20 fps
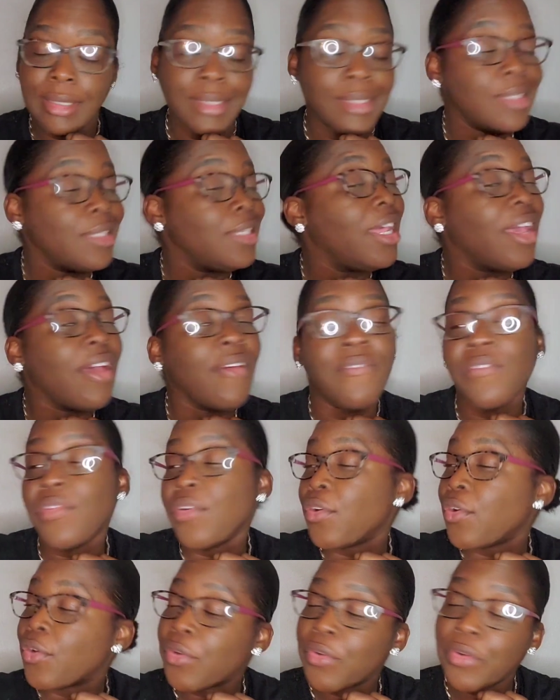
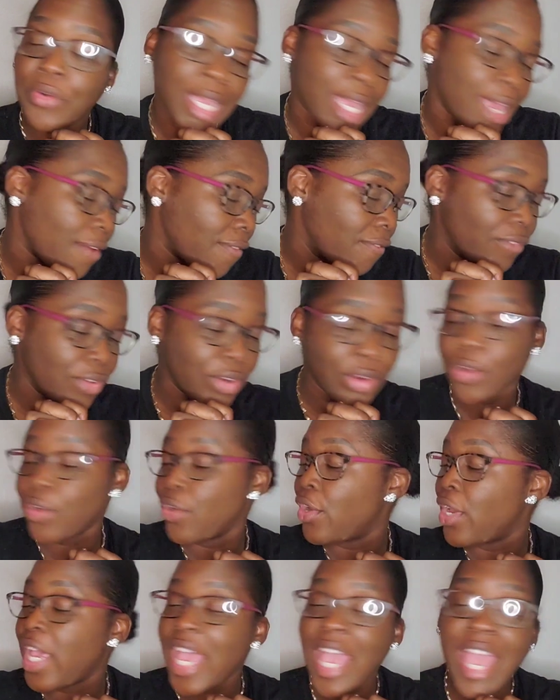never
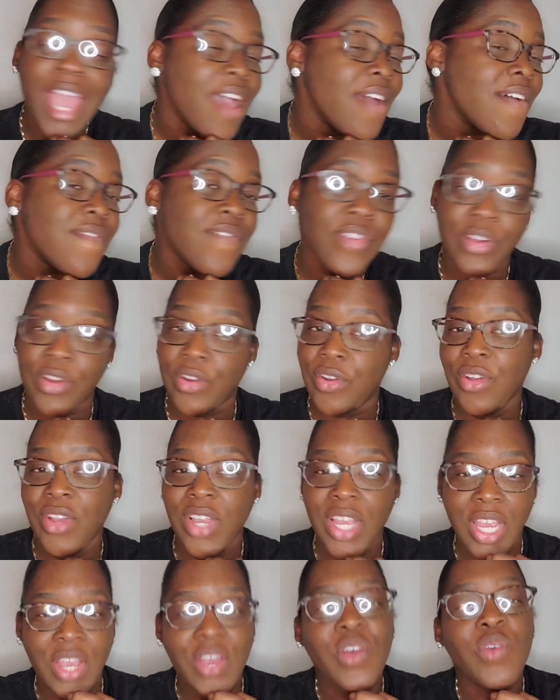ever ever
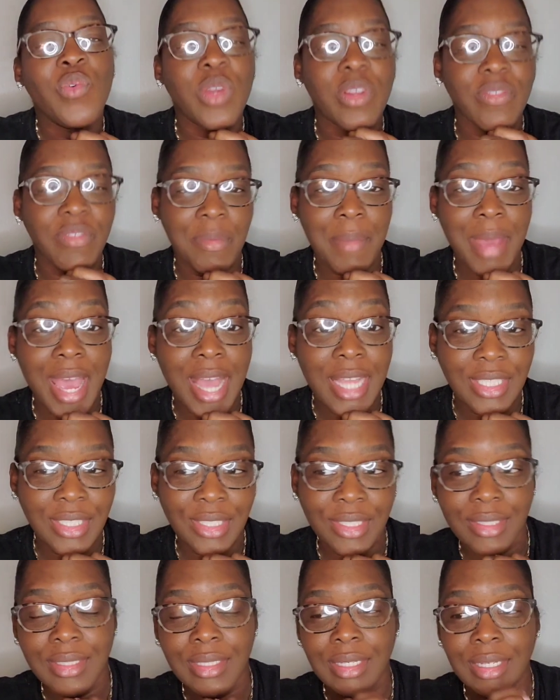would have
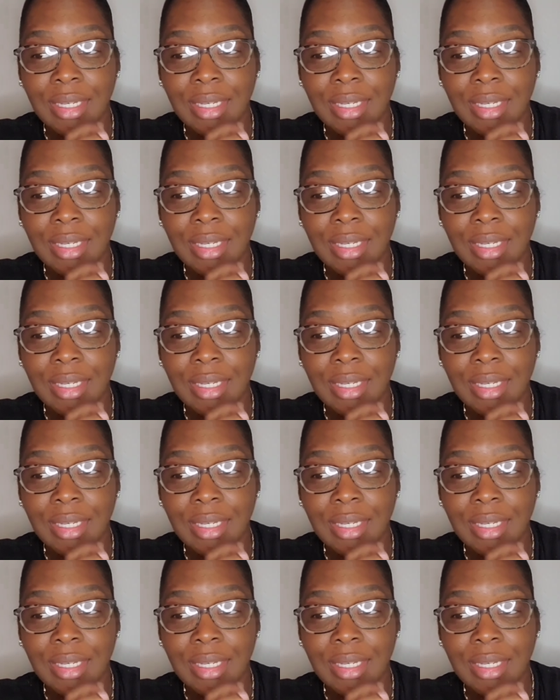imagined.